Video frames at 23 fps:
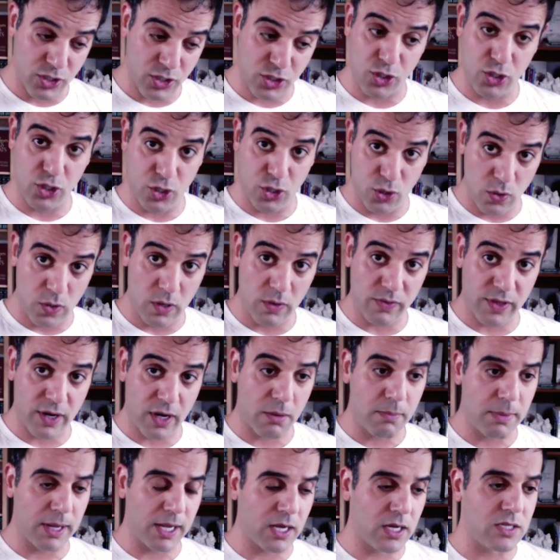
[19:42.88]
do out there,
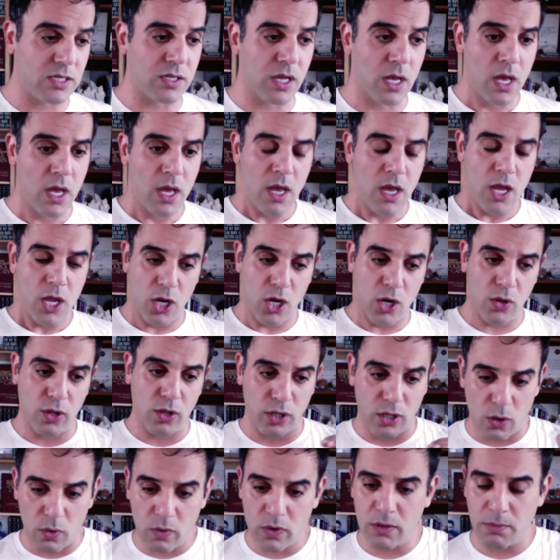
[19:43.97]
because, you know, the
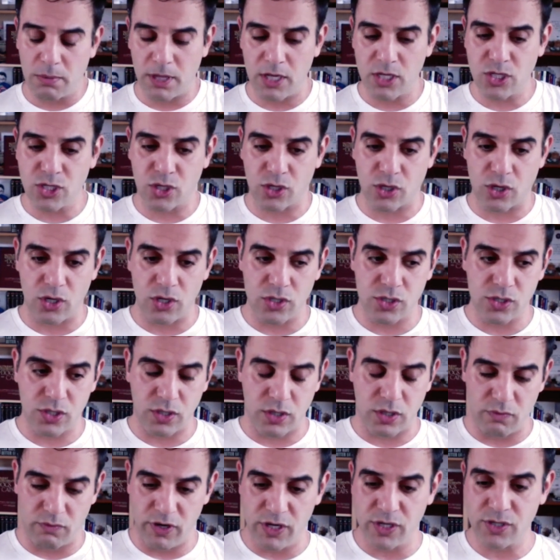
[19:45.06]
lower the blood sugars,
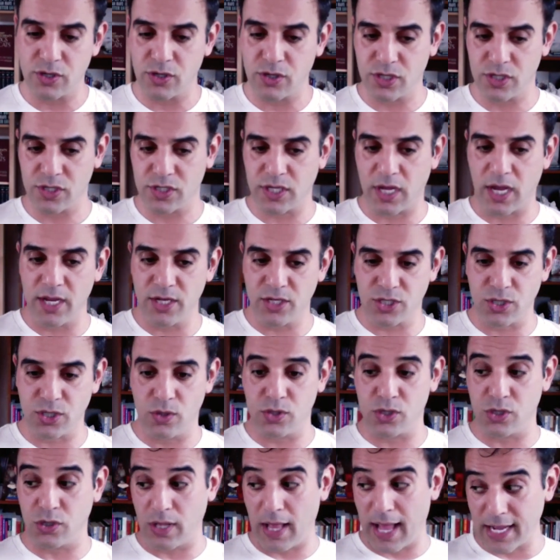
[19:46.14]
the research and science
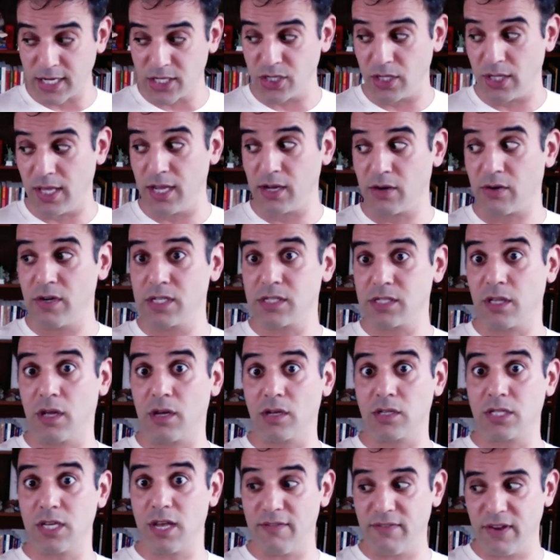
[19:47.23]
shows, you'll actually increase
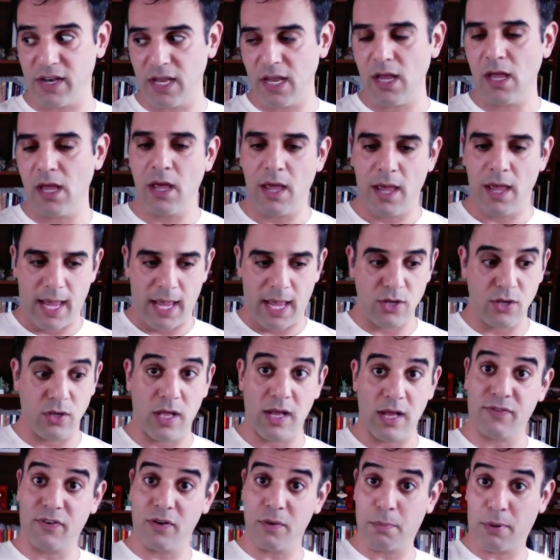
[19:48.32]
longevity and you'll
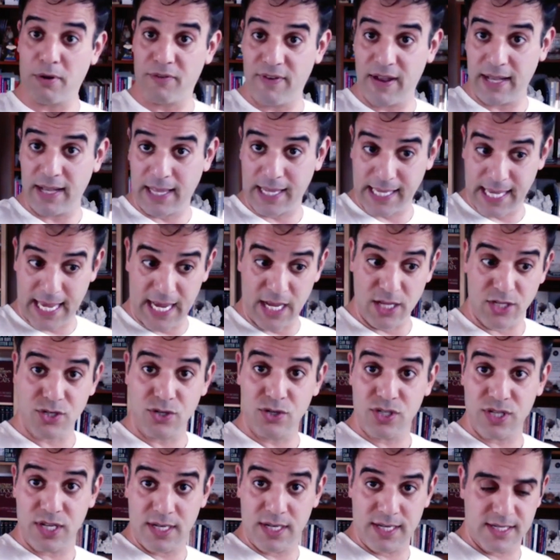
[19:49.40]
actually prevent like
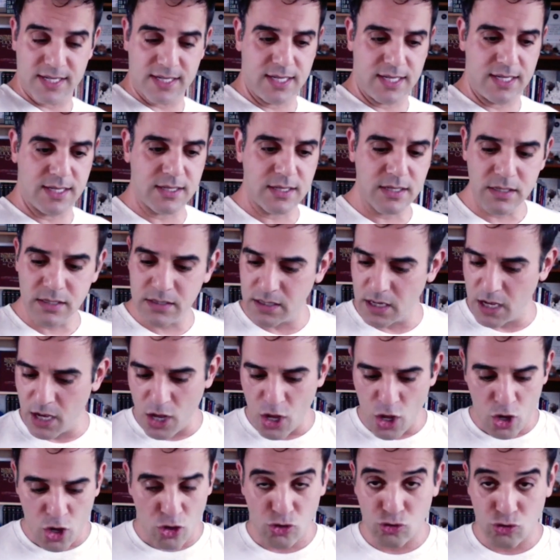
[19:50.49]
cancers and diseases.
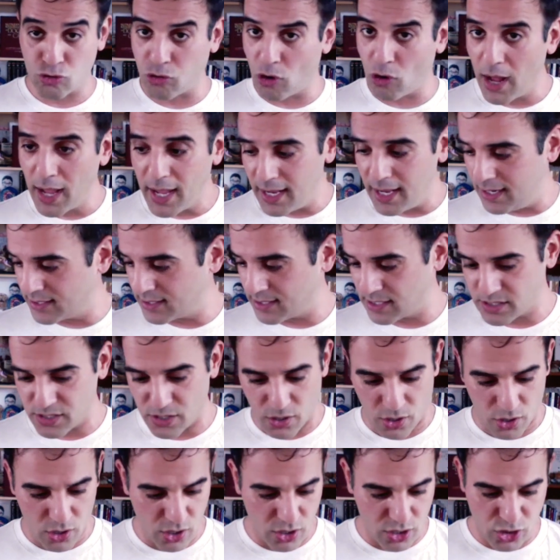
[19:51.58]
Try it. It doesn't
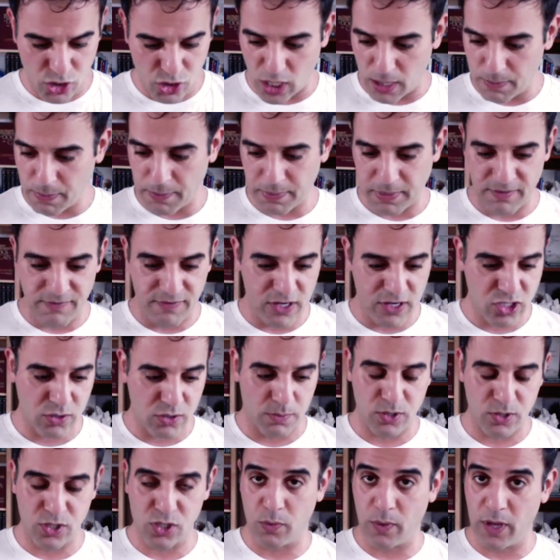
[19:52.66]
hurt. Chop up the
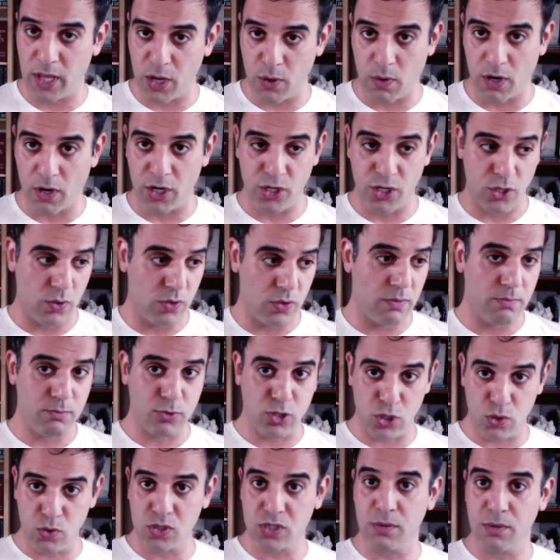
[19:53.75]
vegetables the way you want to do them,
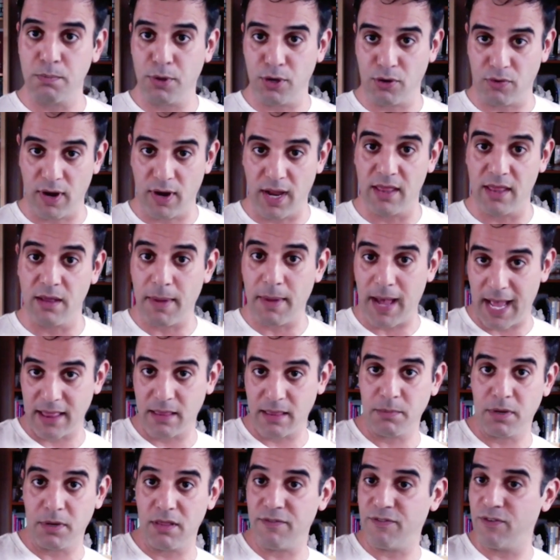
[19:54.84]
juice them, puree them, add them
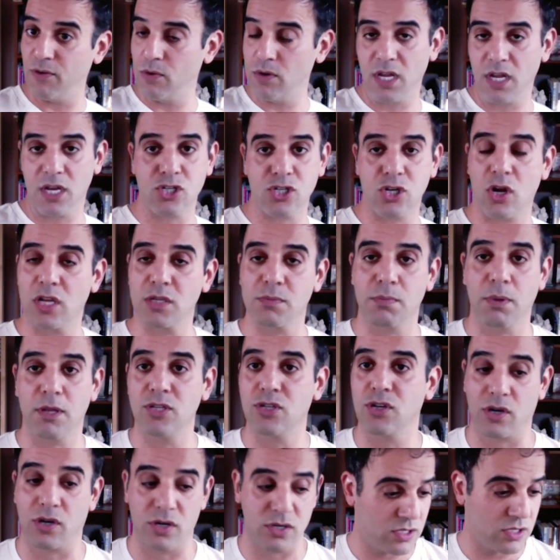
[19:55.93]
to the food, and test your dog's blood
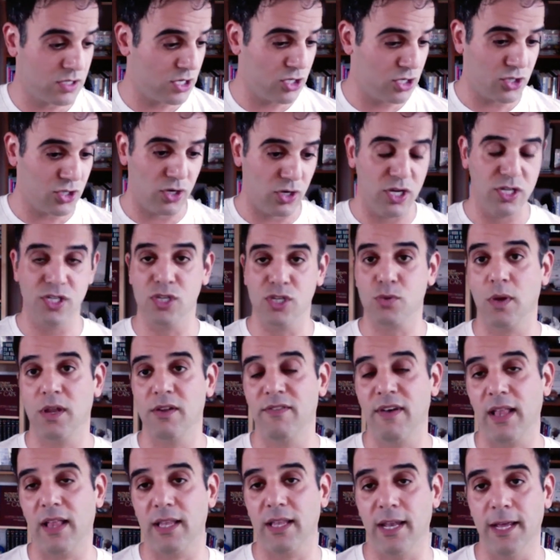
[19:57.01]
sugars. There's your easiest way to
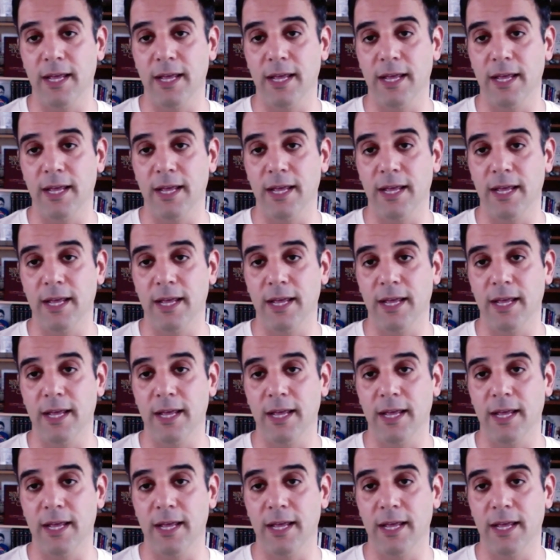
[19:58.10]
validate.